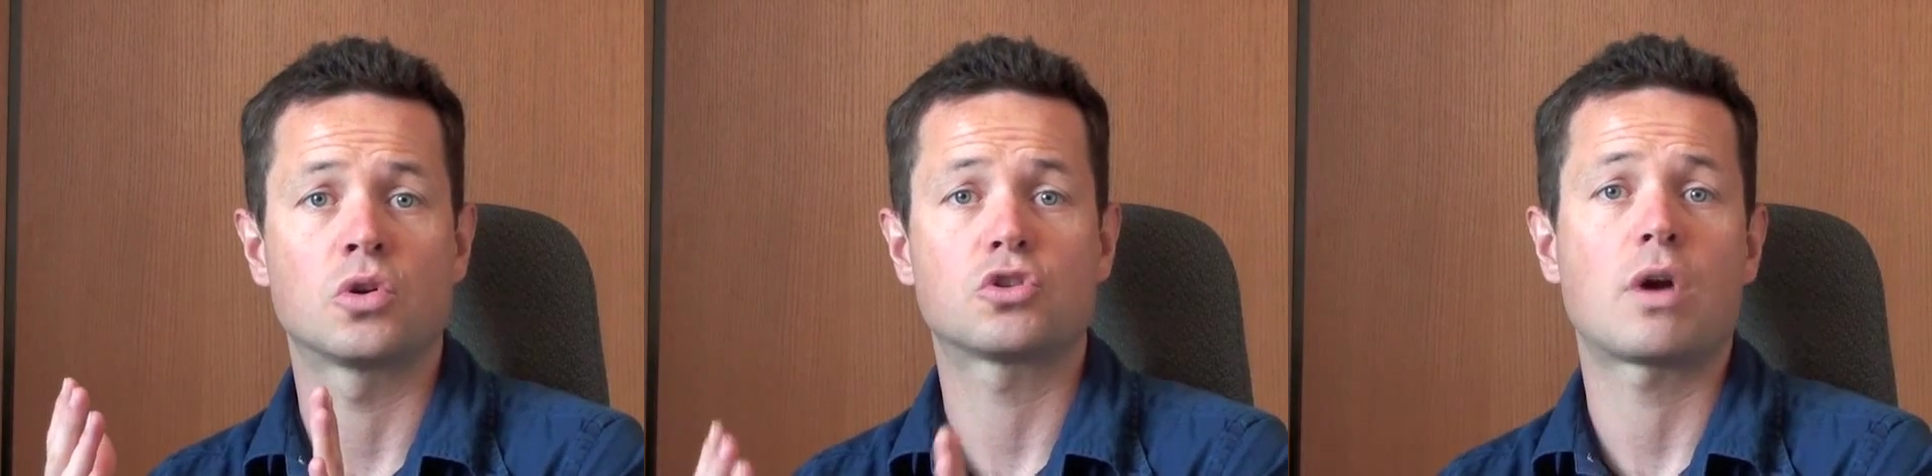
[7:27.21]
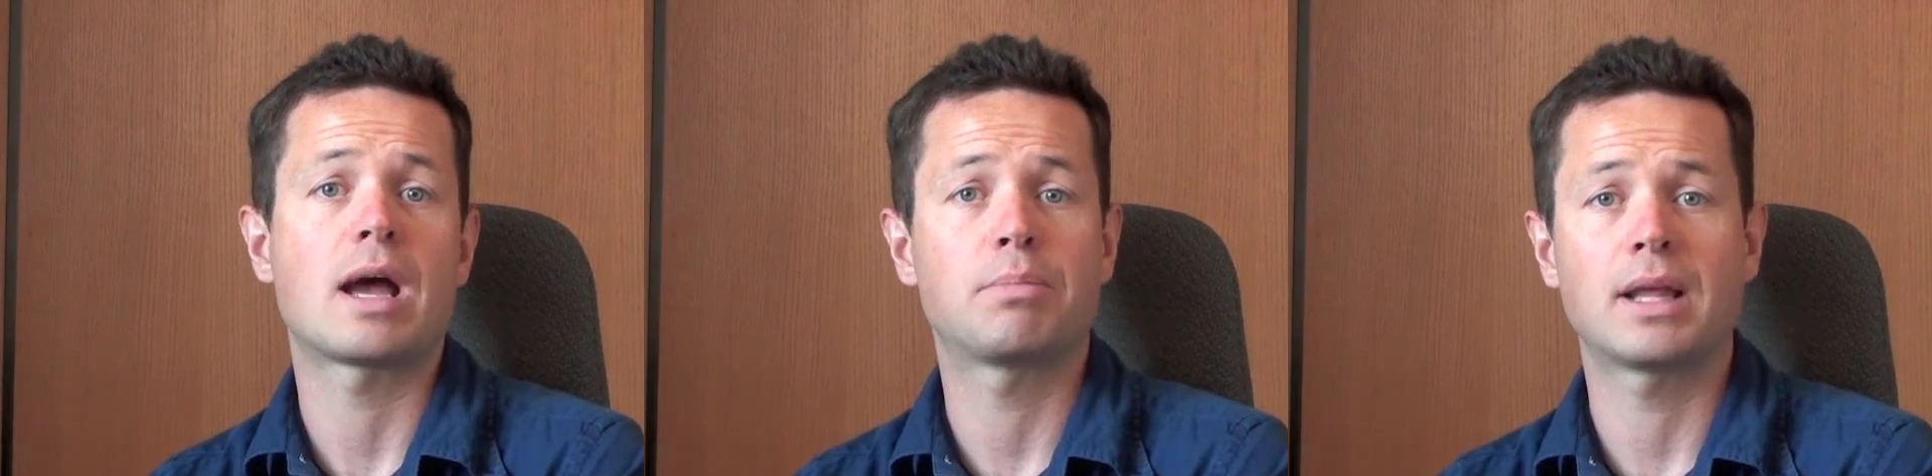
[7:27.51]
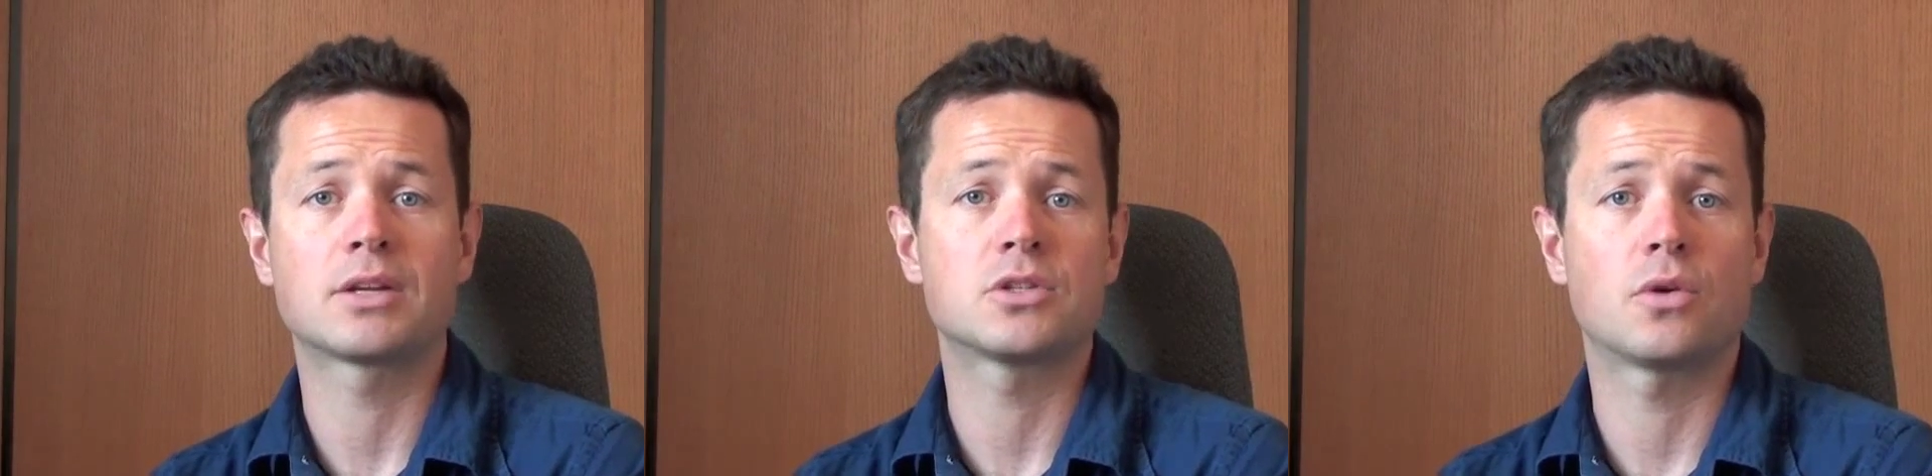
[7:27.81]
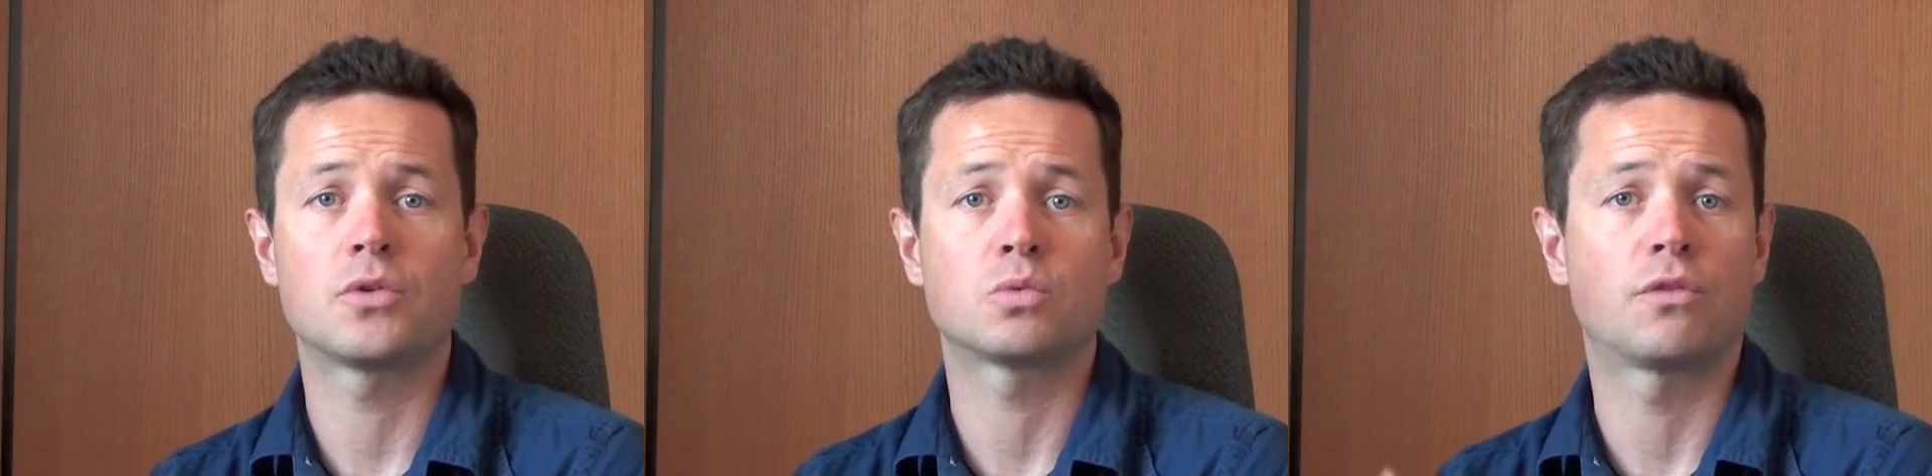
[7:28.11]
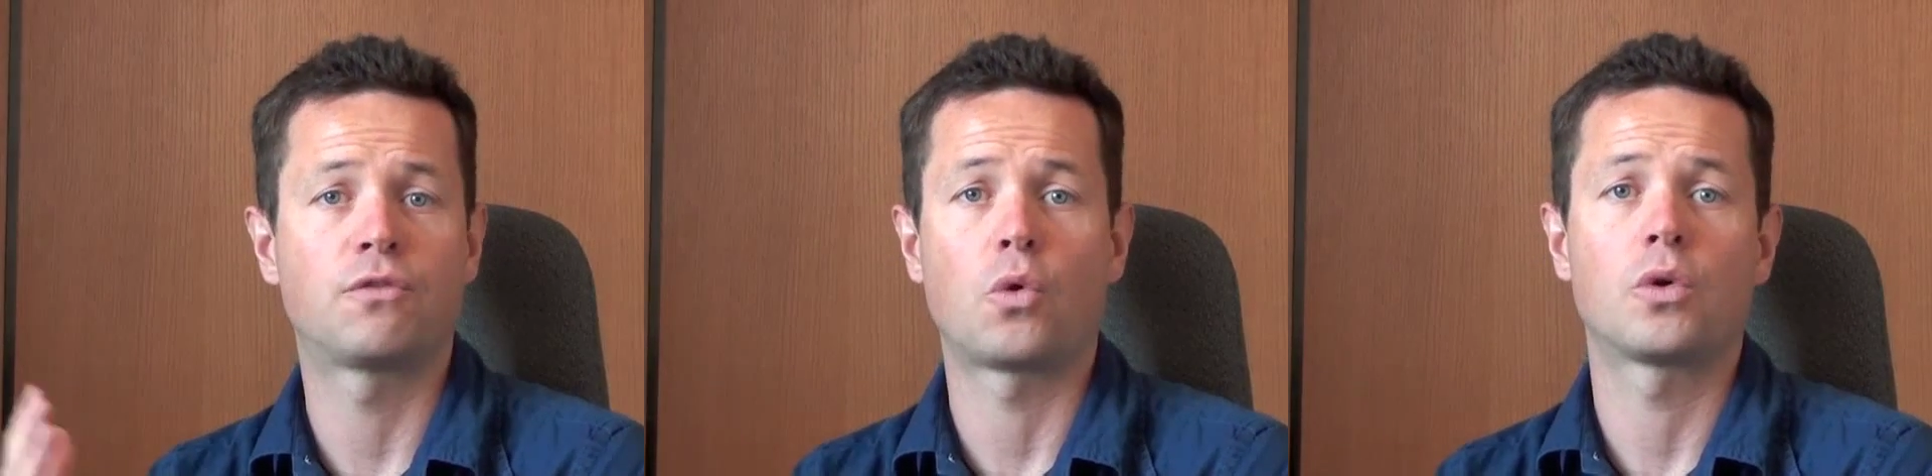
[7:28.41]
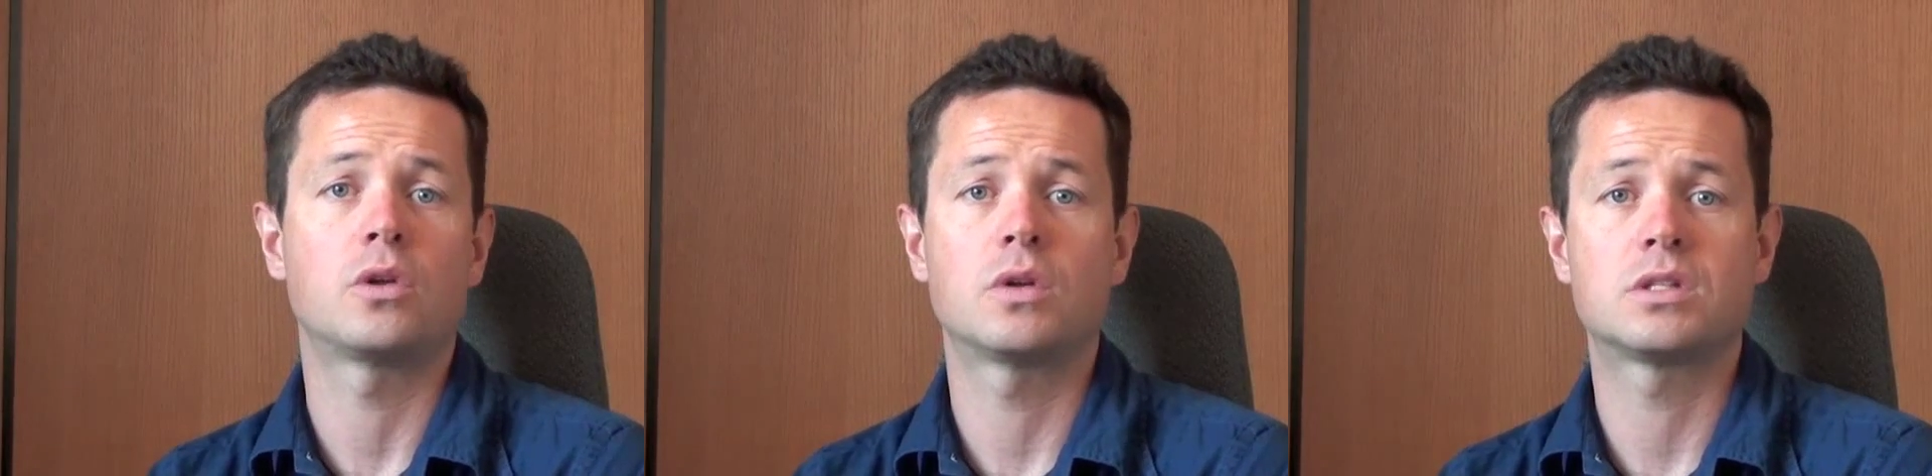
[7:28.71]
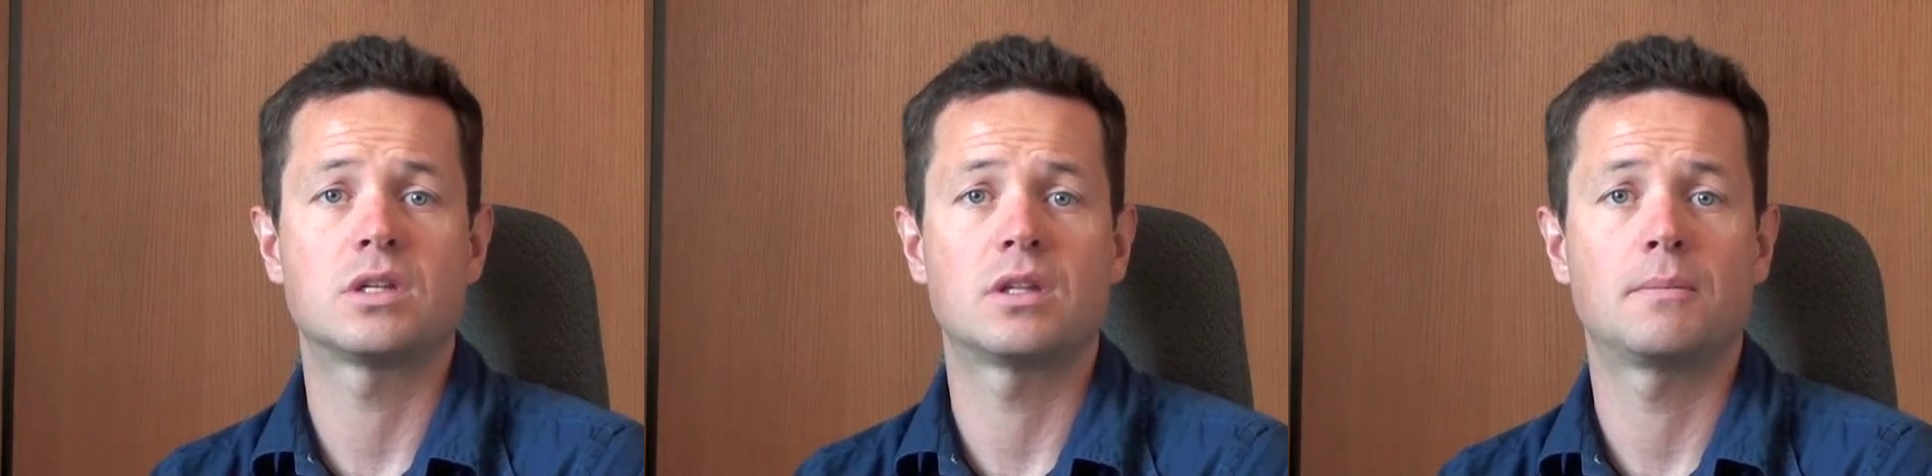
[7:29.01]
triplex zones with 4
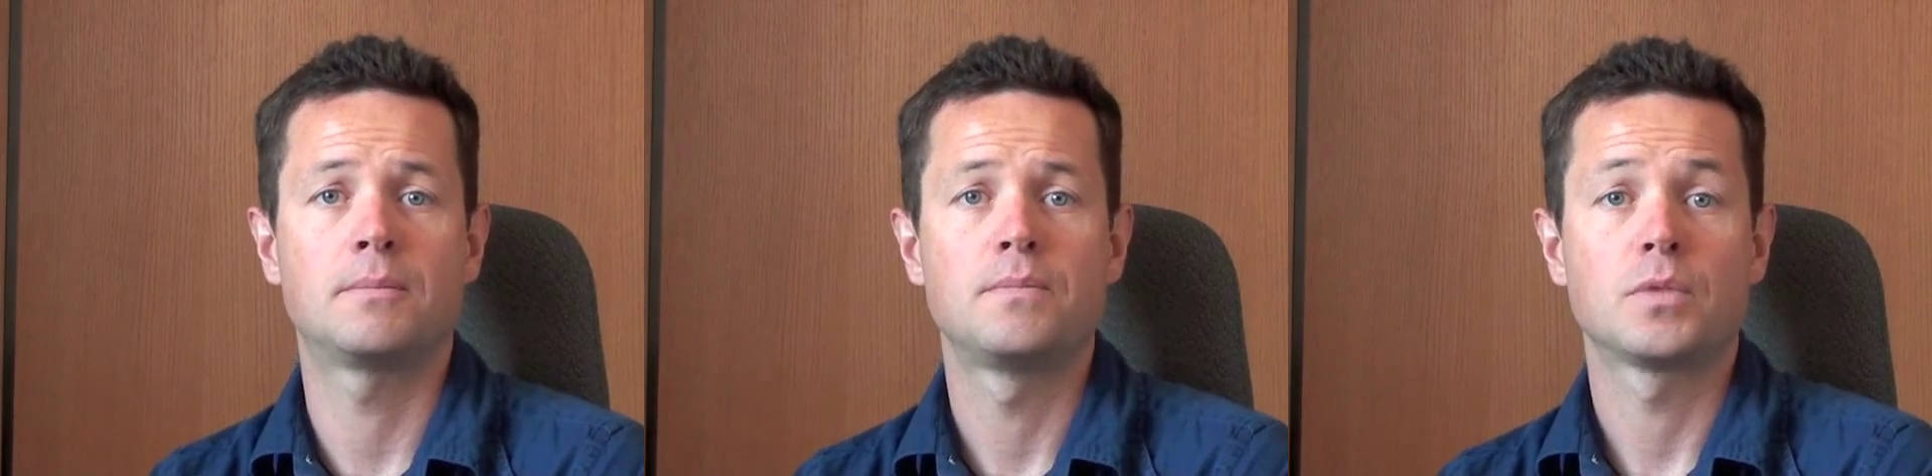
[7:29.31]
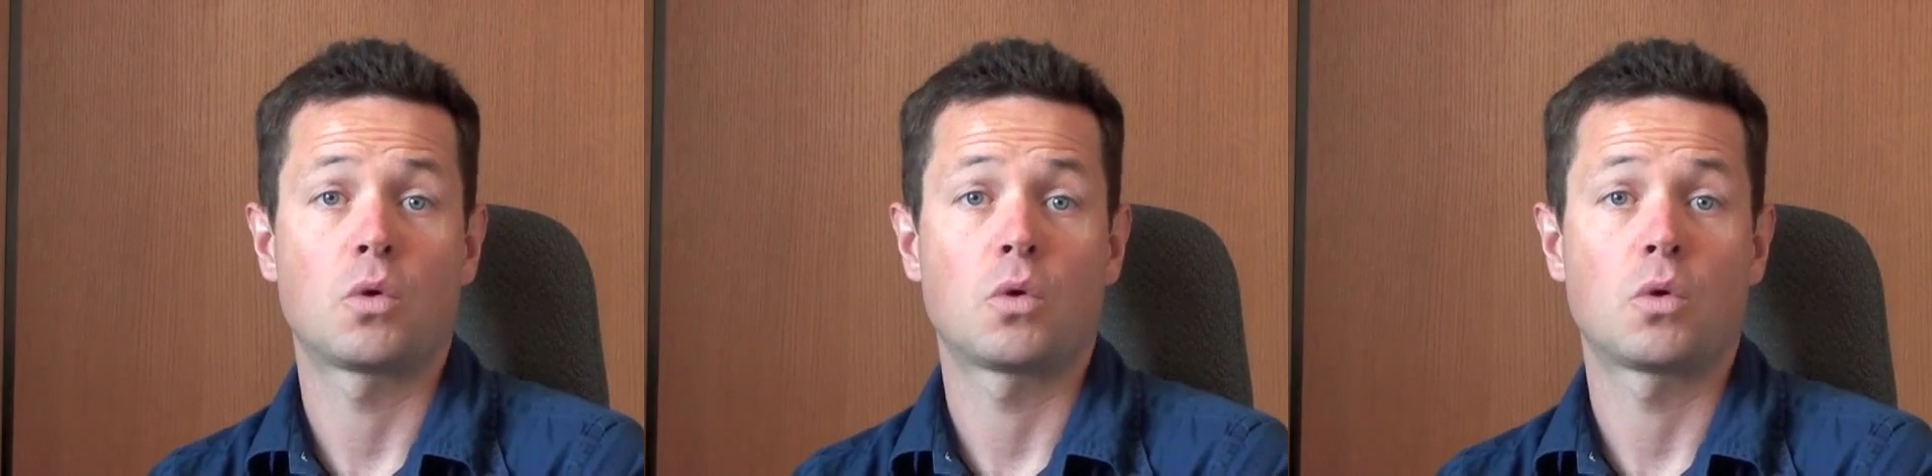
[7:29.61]
units in them,